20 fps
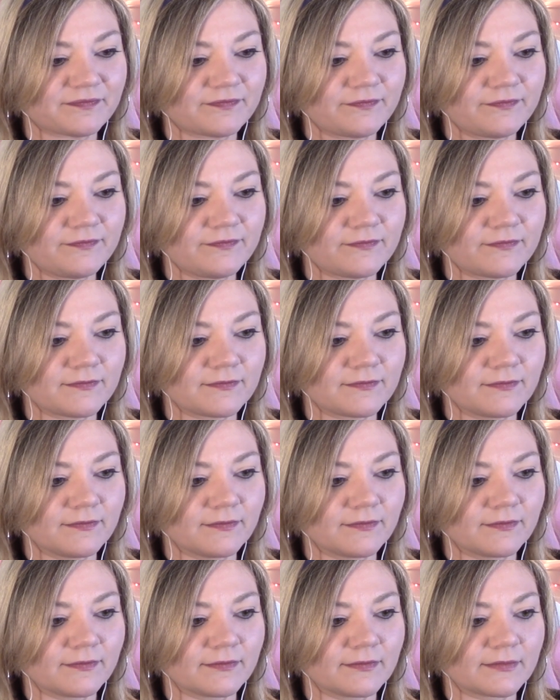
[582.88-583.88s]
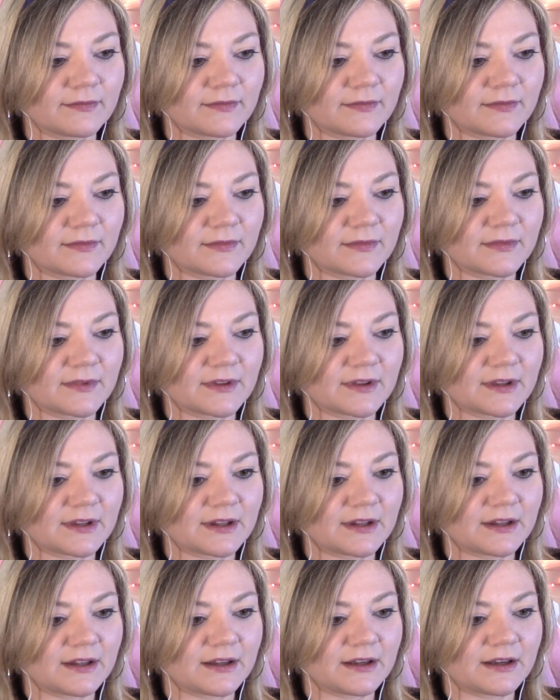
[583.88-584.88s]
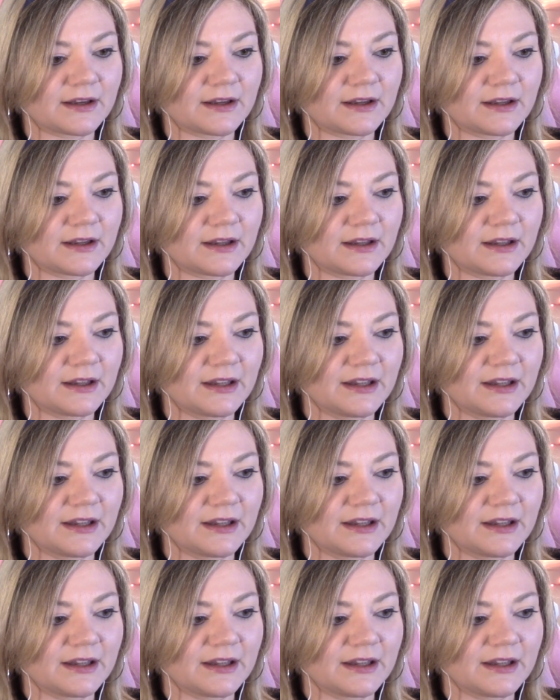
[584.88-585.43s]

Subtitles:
No one is speaking in this clip.